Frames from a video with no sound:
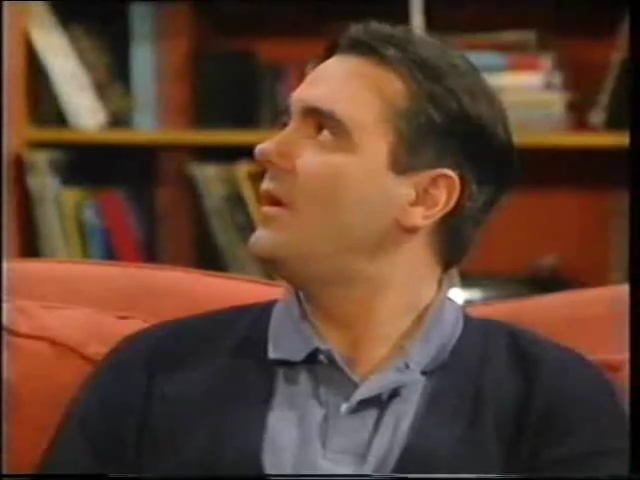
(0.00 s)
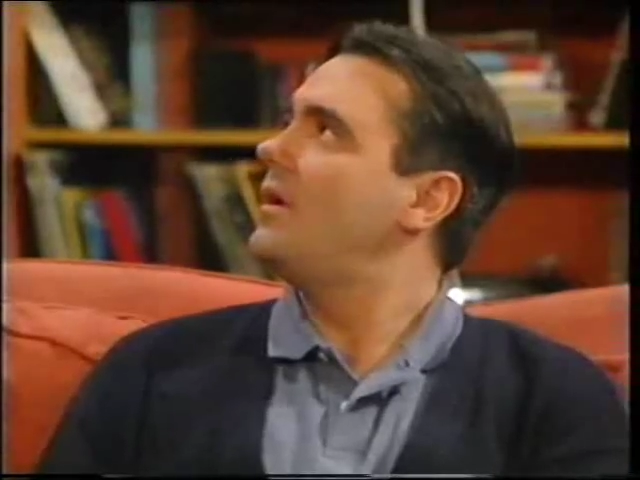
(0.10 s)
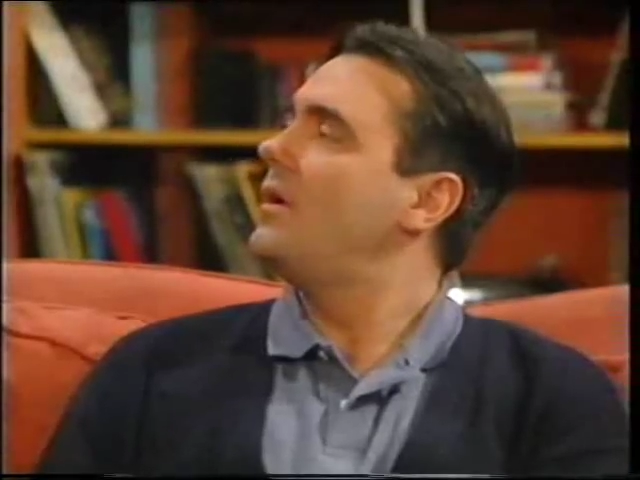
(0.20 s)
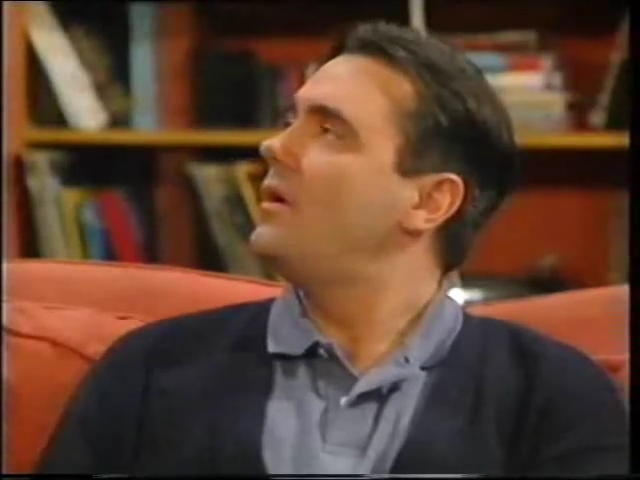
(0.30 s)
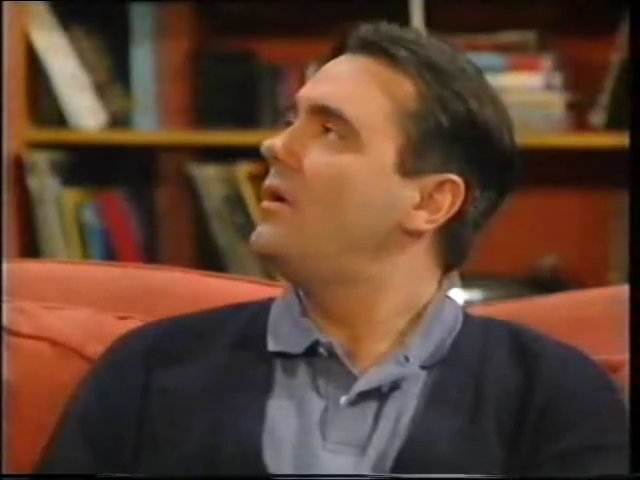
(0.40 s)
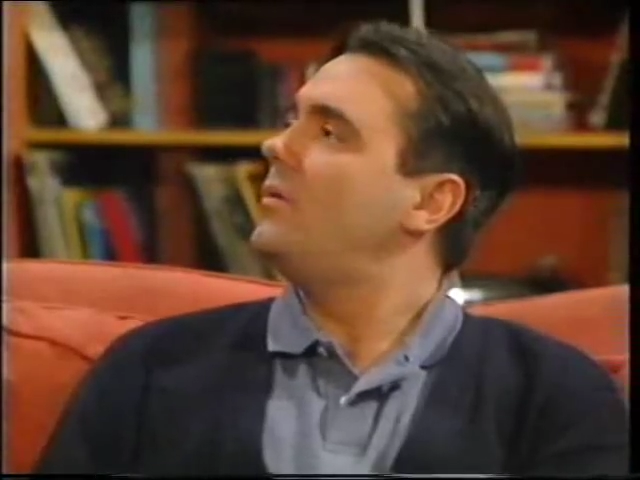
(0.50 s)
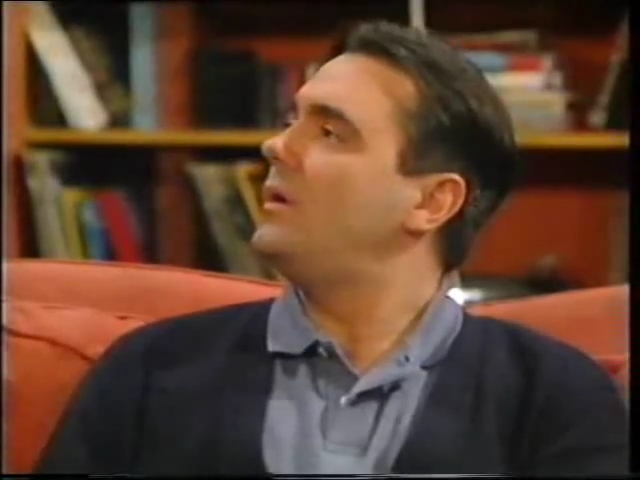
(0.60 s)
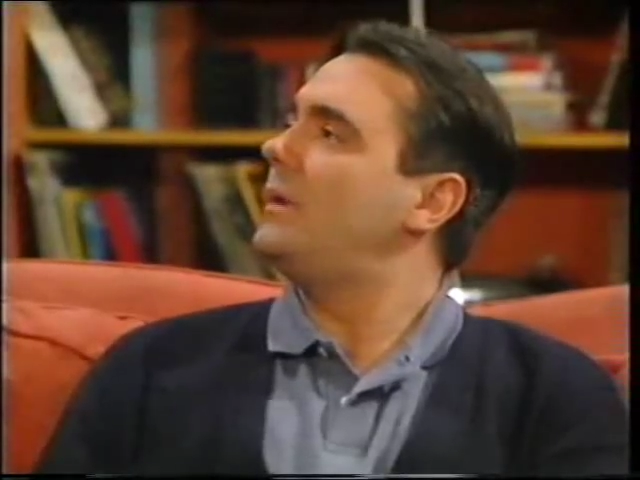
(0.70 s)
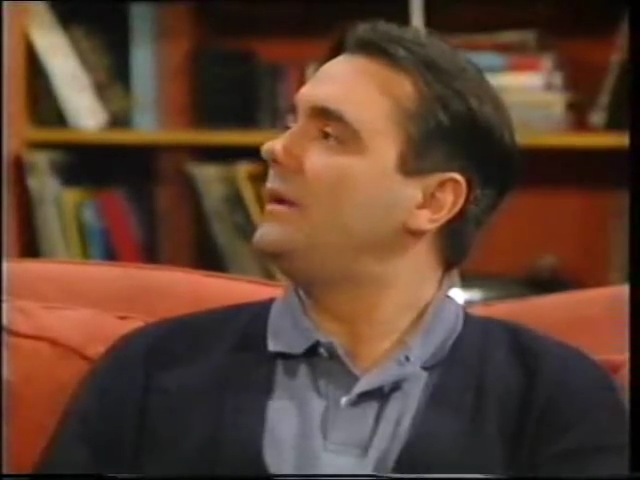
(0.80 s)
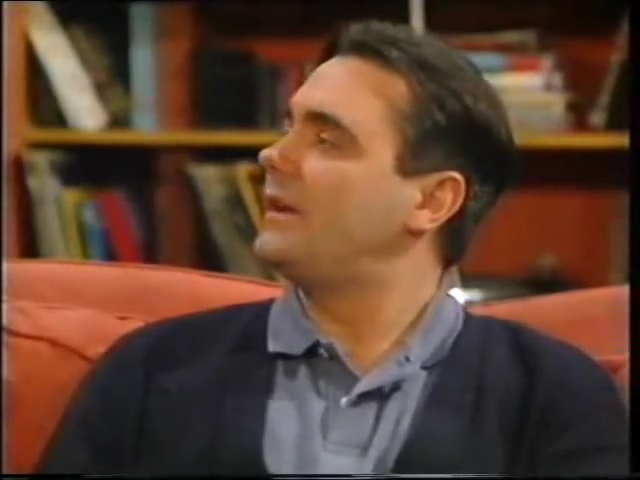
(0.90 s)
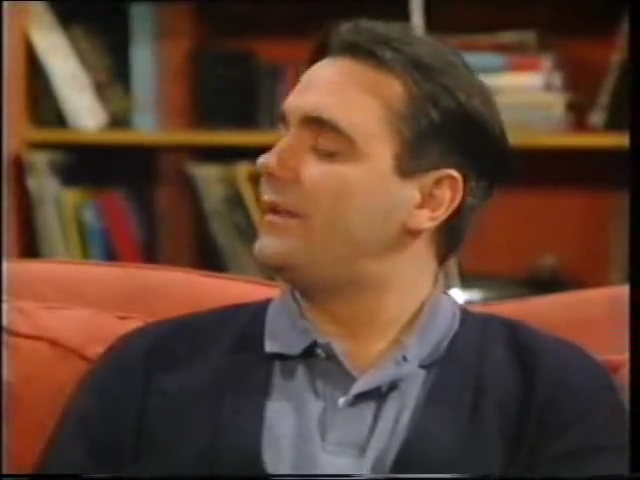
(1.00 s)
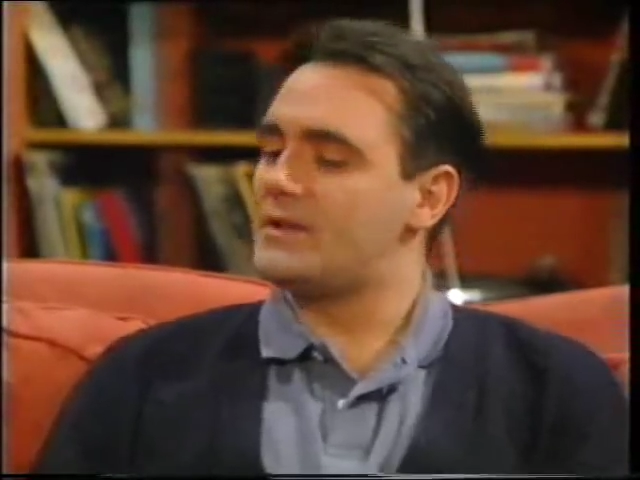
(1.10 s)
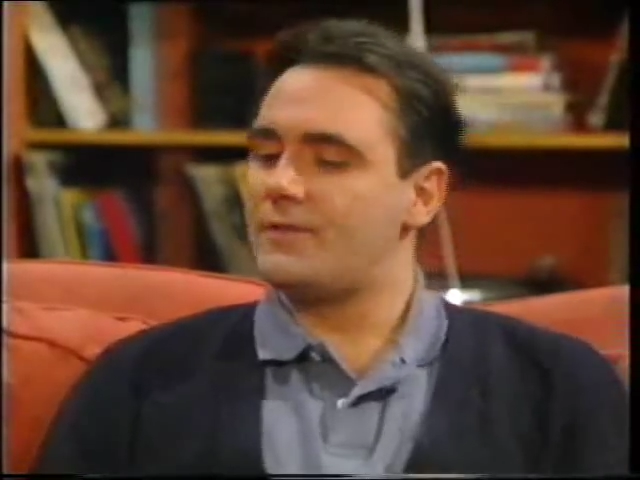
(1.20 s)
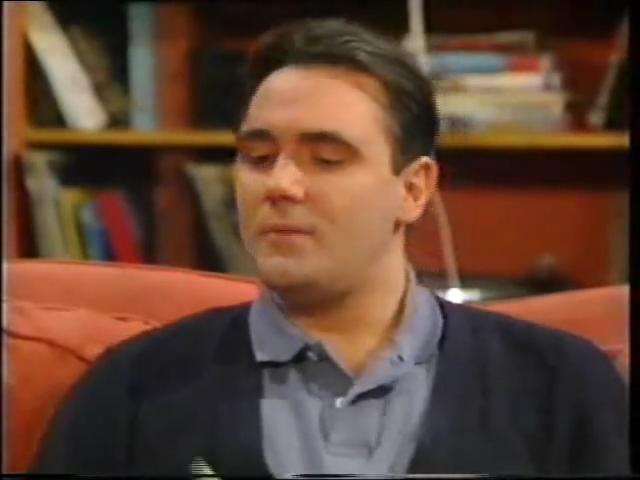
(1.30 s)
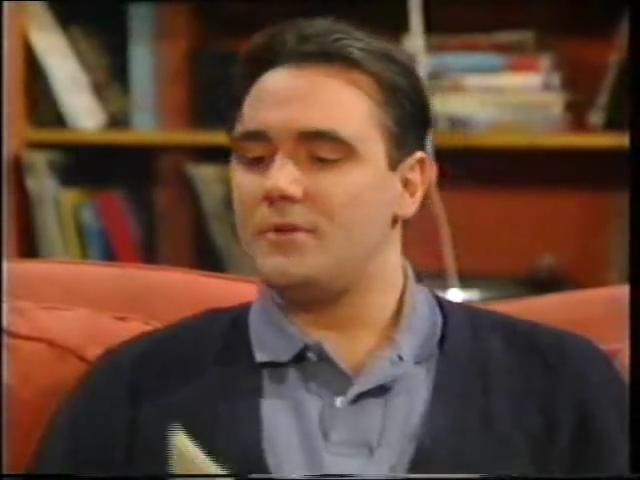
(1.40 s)
Having it. well, well
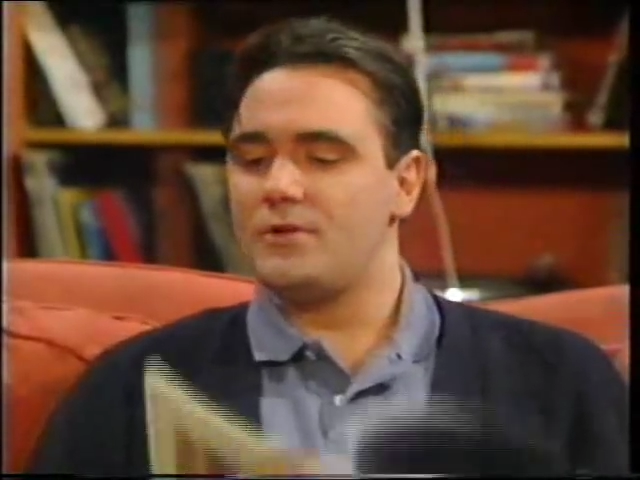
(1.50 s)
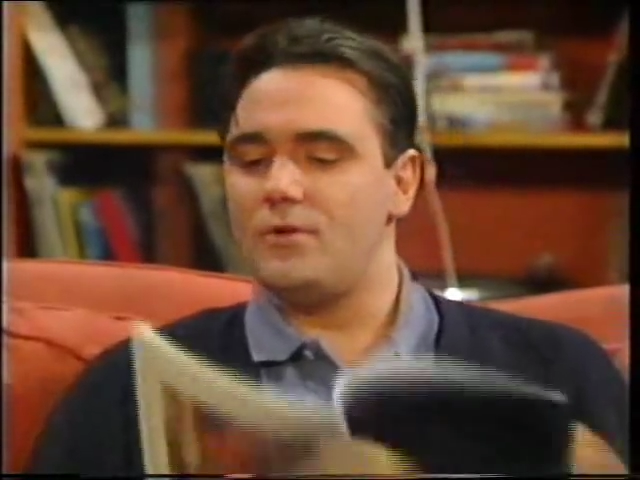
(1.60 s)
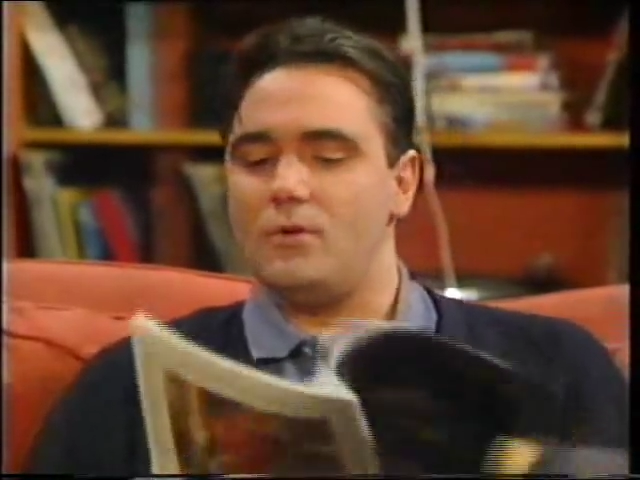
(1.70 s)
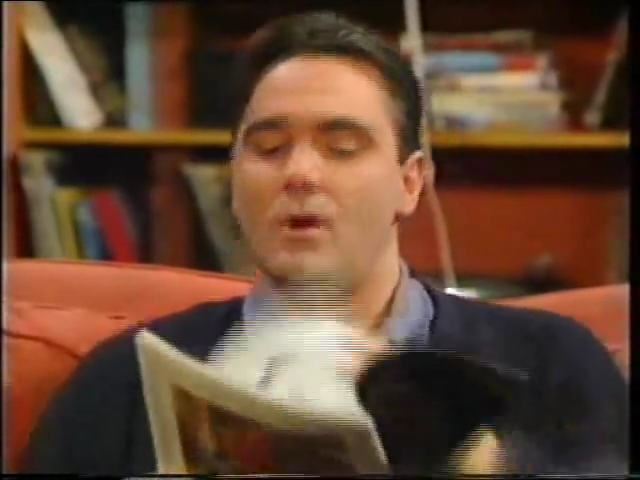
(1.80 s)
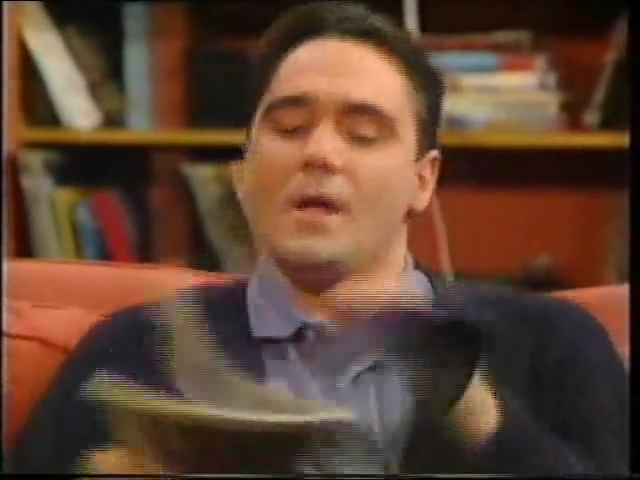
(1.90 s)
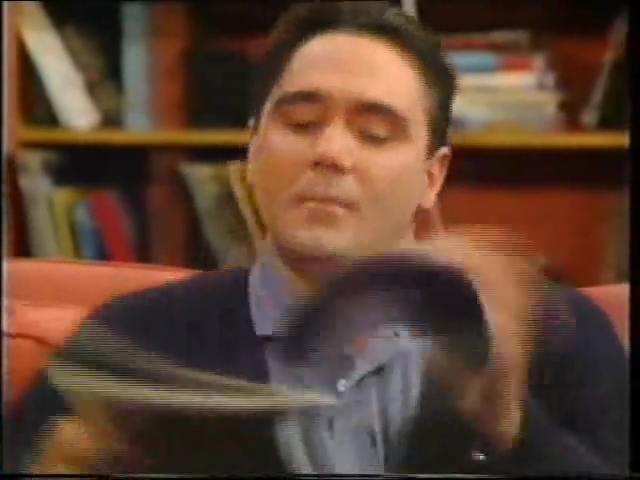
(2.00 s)
done. That's very mature.